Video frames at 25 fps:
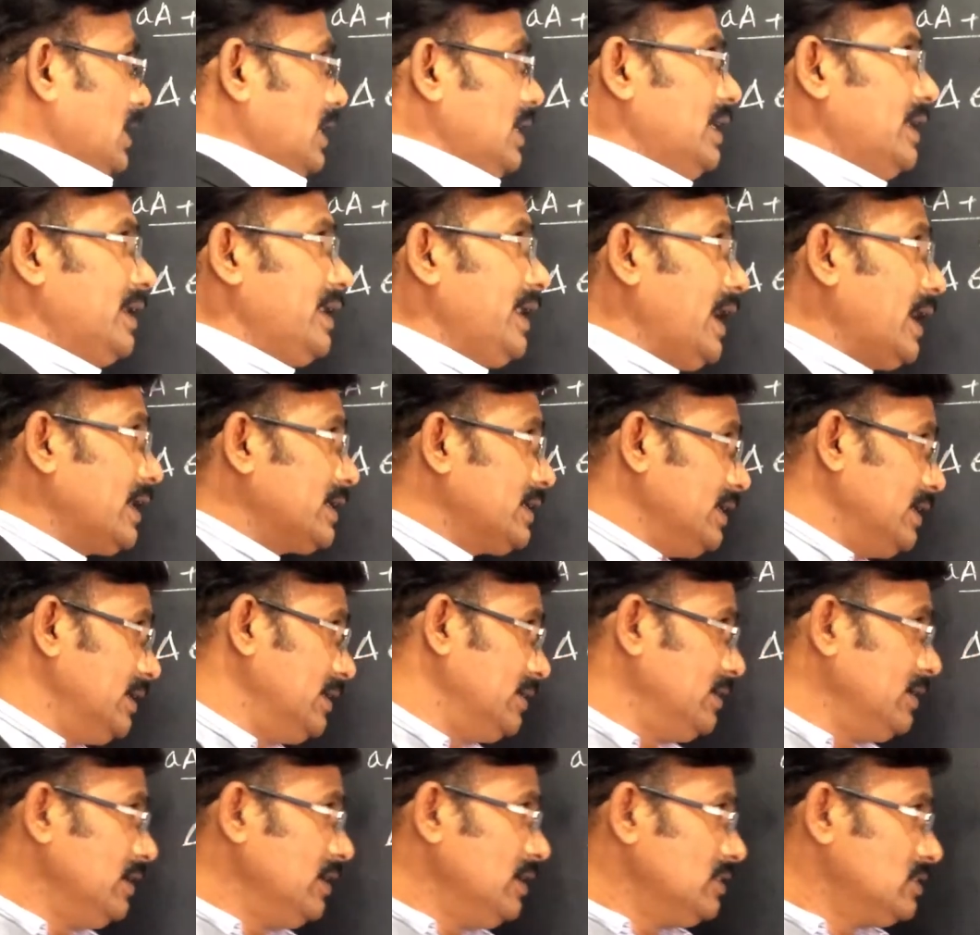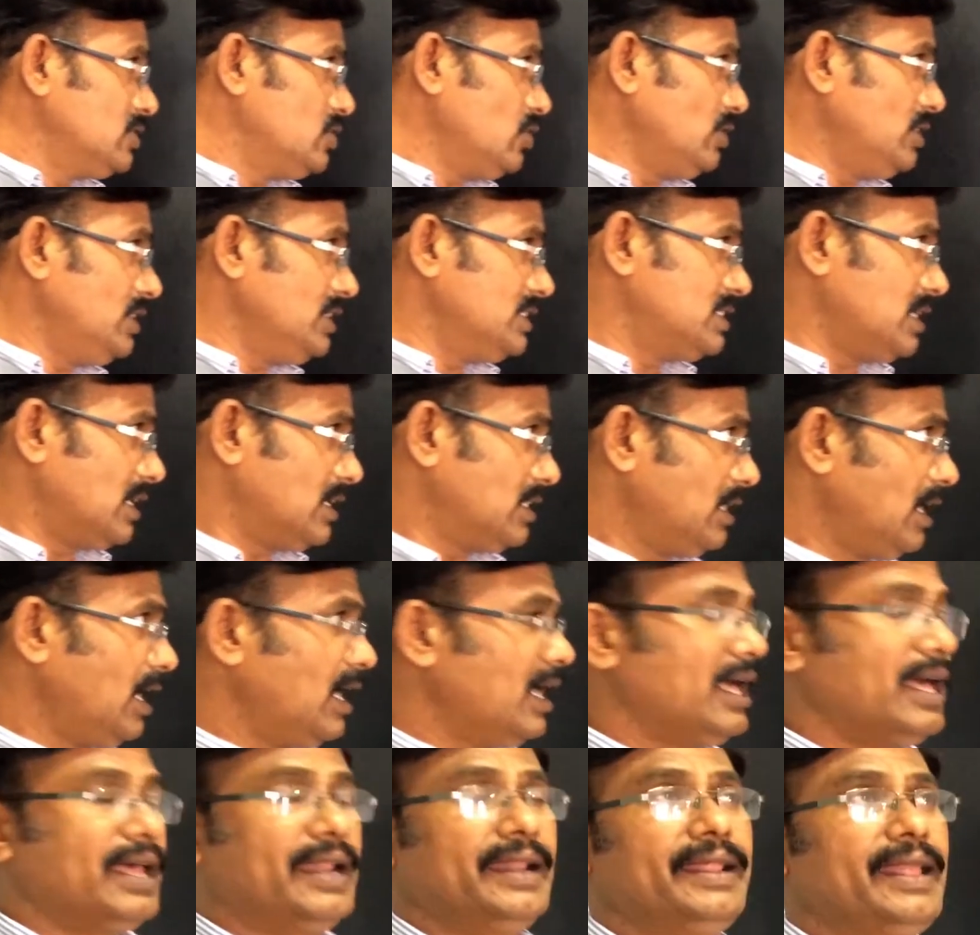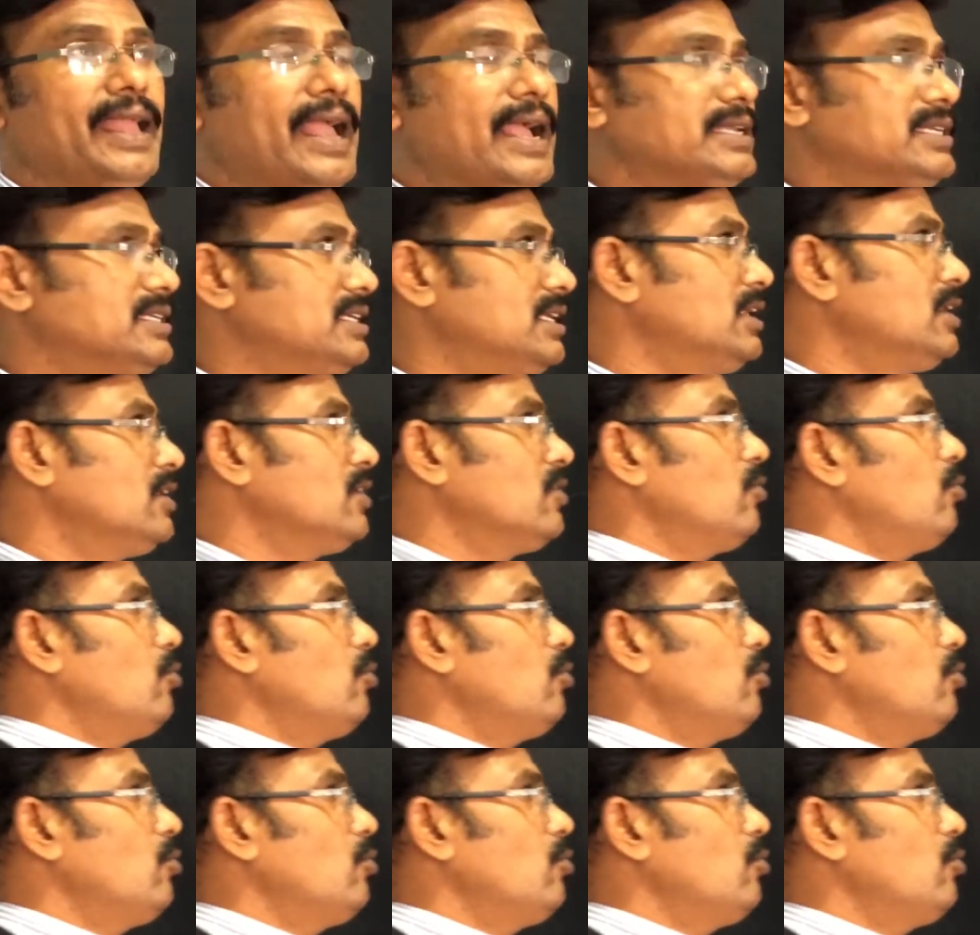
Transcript: and reactant. So these are the reaction